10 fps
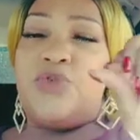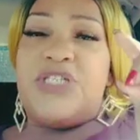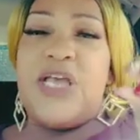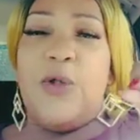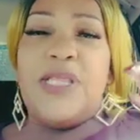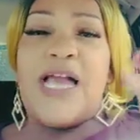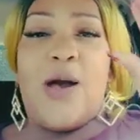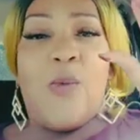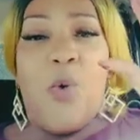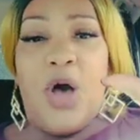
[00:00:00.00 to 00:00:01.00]
You see, I only
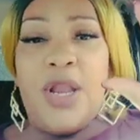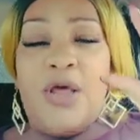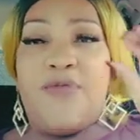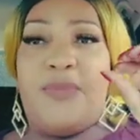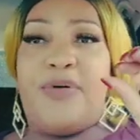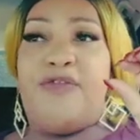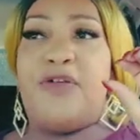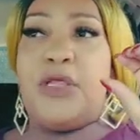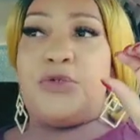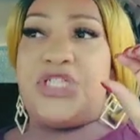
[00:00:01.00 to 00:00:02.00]
got one of the
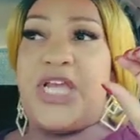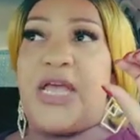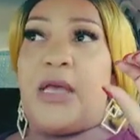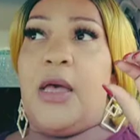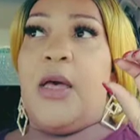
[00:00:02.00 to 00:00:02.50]
buffalo check.